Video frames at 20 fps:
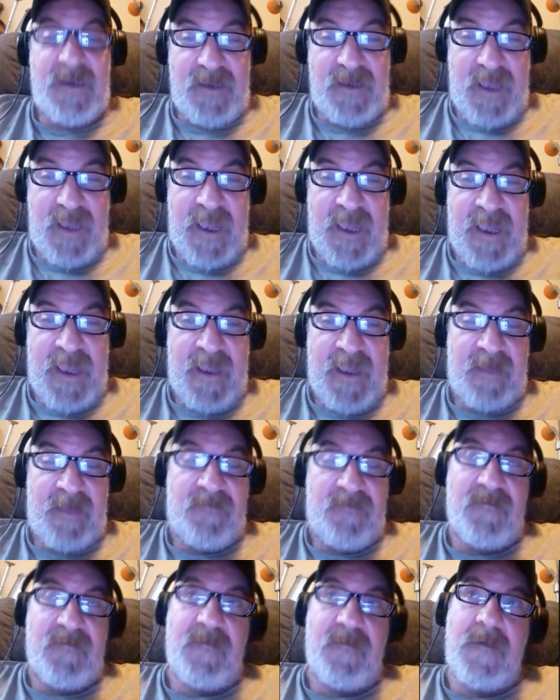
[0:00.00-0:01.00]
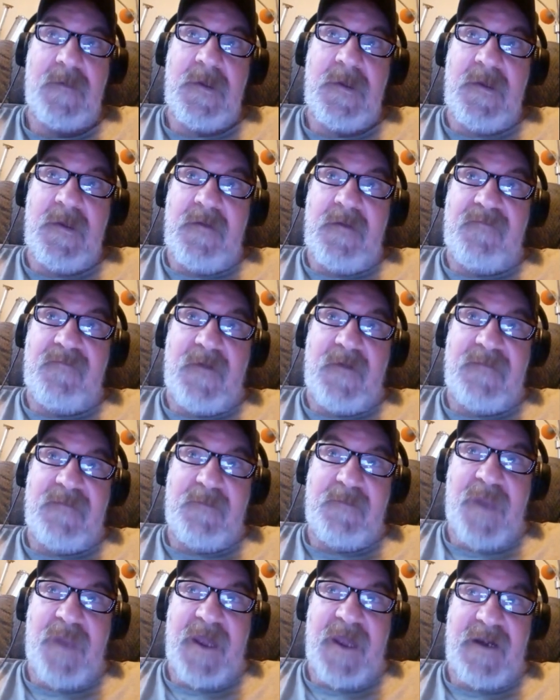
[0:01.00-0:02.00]
And from the
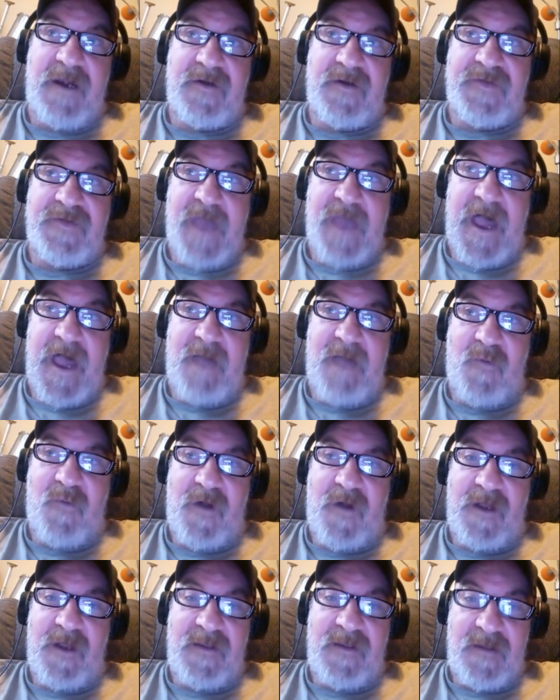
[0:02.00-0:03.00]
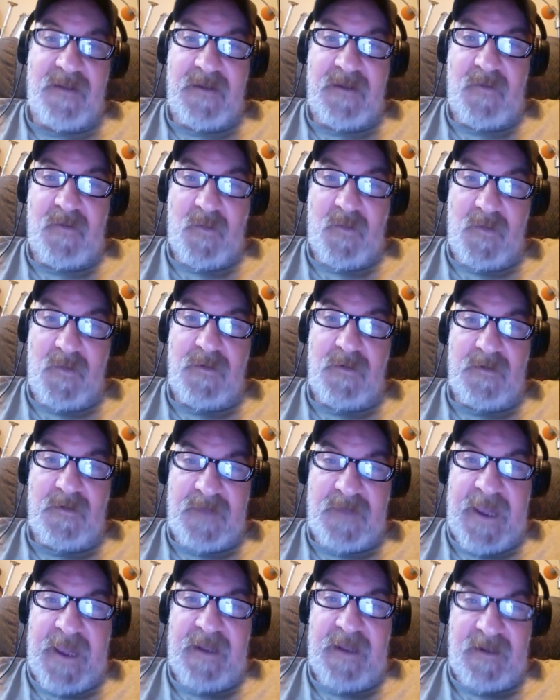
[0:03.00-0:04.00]
players I what
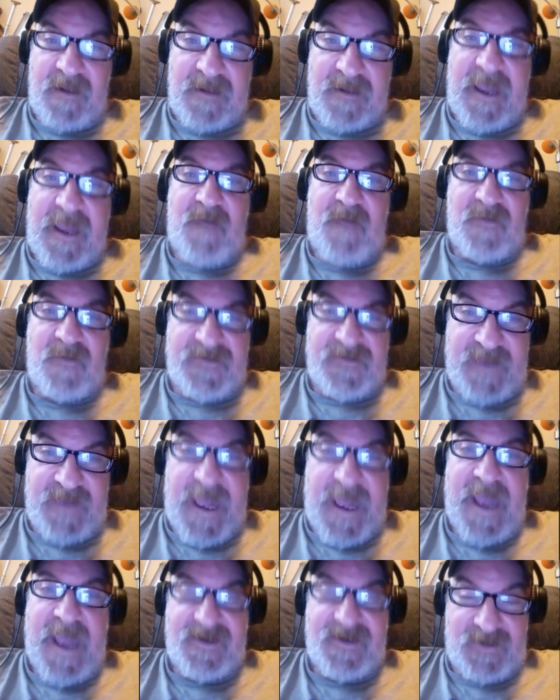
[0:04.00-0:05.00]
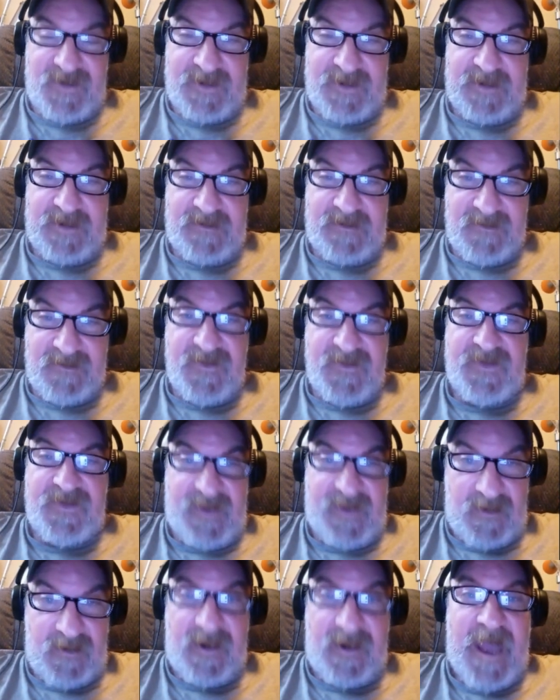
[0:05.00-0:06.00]
that that was actually
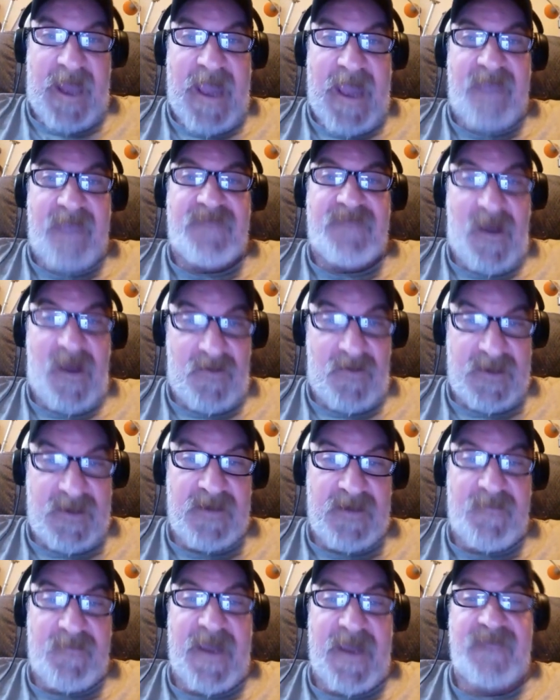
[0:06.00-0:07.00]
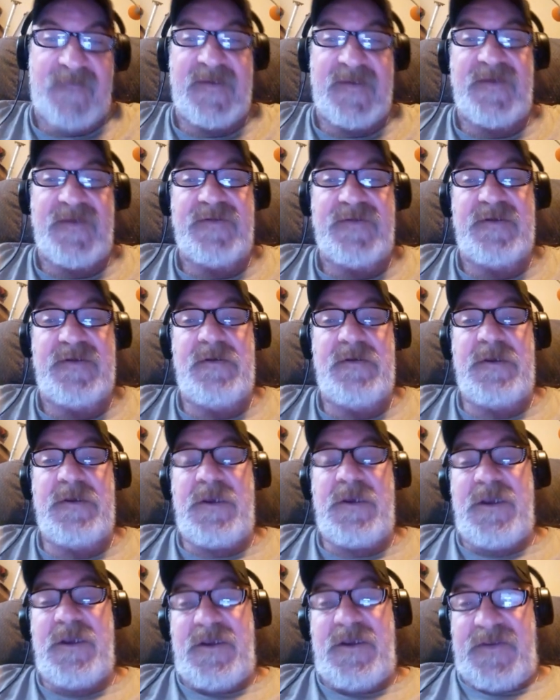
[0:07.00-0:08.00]
still alive talking about this
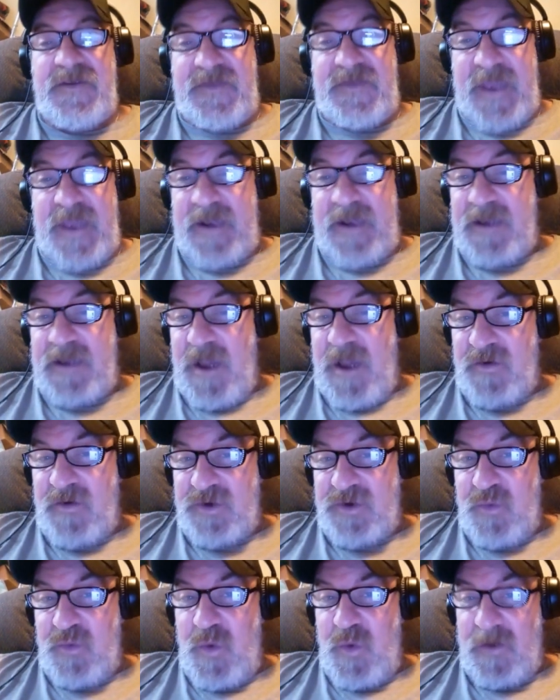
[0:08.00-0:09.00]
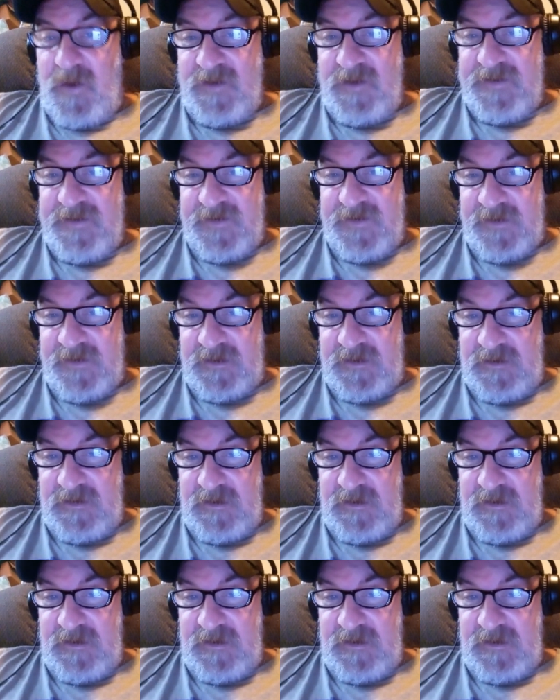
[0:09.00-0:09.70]
said Coach Wilkinson